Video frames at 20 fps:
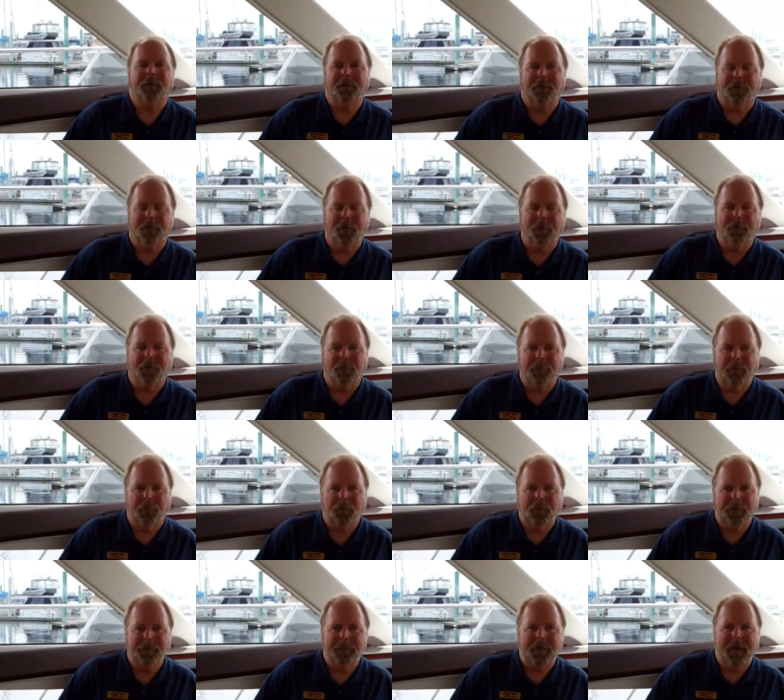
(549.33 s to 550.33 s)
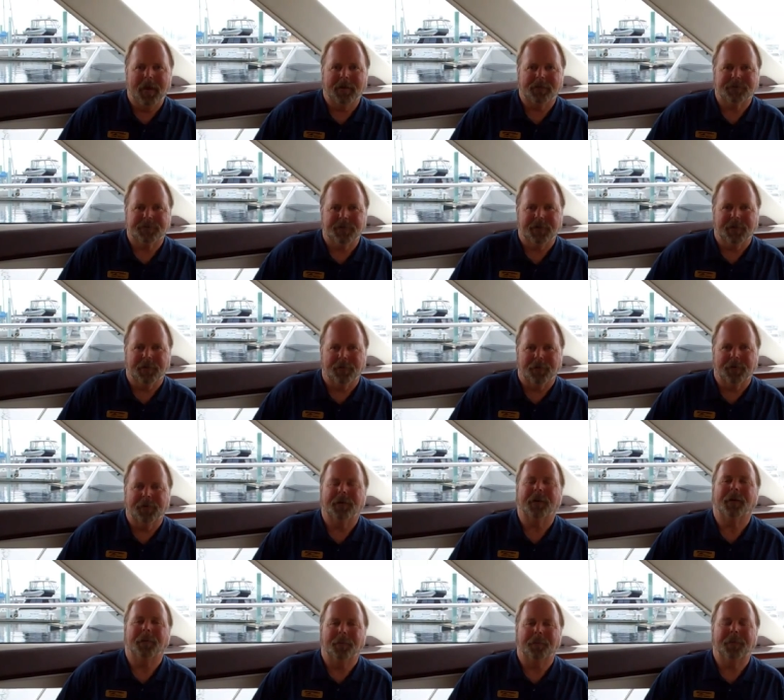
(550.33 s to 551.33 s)
your local MarineMax dealer
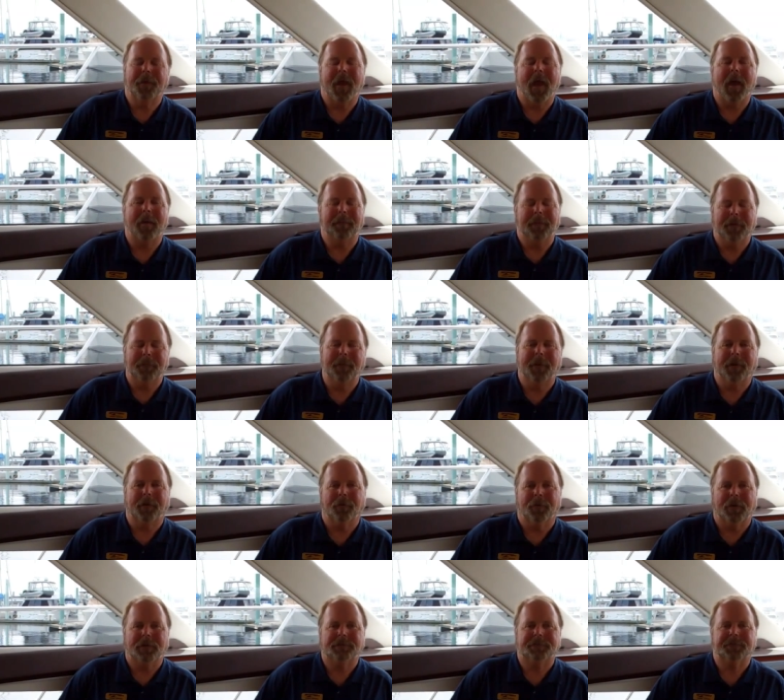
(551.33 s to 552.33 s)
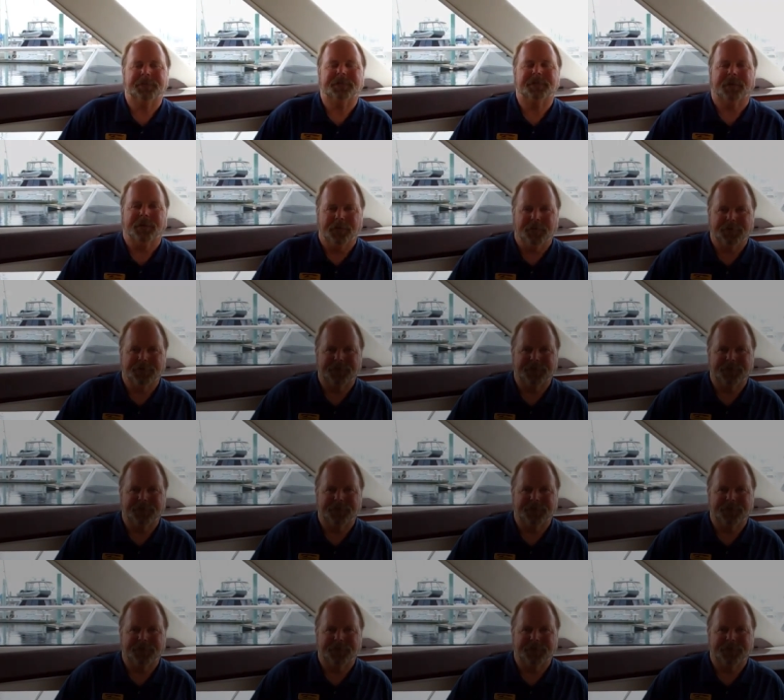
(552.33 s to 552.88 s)
and we'll be happy to make arrangements to do